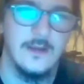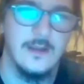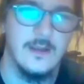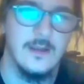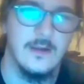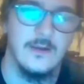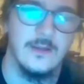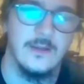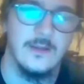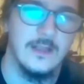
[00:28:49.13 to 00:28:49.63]
fight
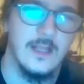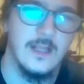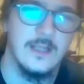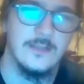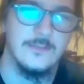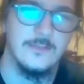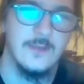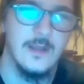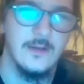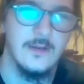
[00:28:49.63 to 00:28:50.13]
or in the
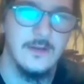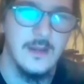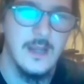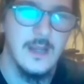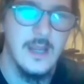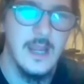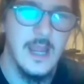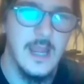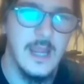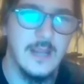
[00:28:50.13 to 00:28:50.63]
last round
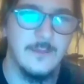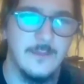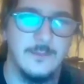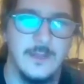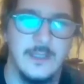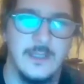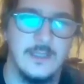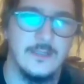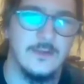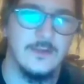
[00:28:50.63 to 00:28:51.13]
and
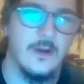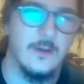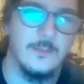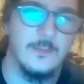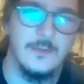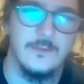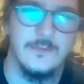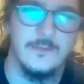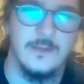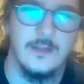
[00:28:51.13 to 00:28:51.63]
completely
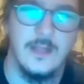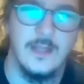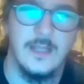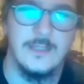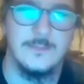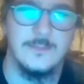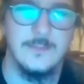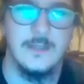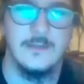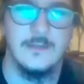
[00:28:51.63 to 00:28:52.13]
dominated her for the
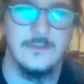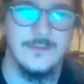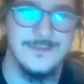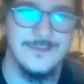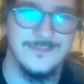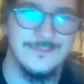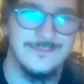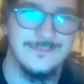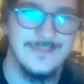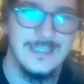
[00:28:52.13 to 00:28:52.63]
last minute or
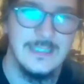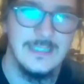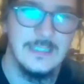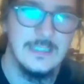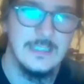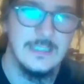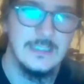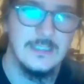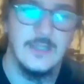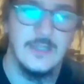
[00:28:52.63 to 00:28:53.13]
two."
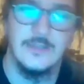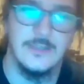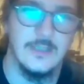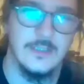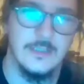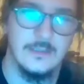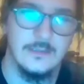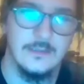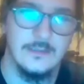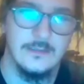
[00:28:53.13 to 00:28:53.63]
No,
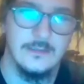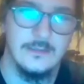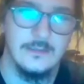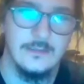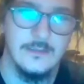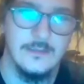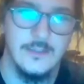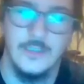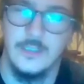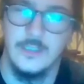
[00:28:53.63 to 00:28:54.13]
she didn't.
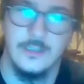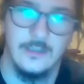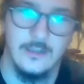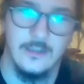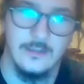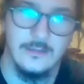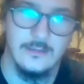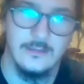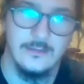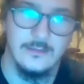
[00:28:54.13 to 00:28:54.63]
She did
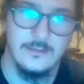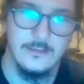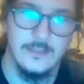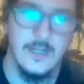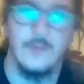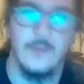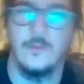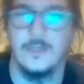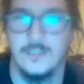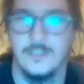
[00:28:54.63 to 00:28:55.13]
not.
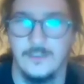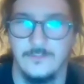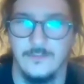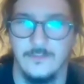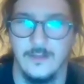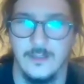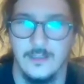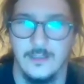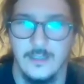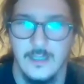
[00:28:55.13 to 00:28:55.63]
You gotta watch
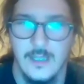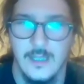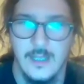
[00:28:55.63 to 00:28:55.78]
that fight.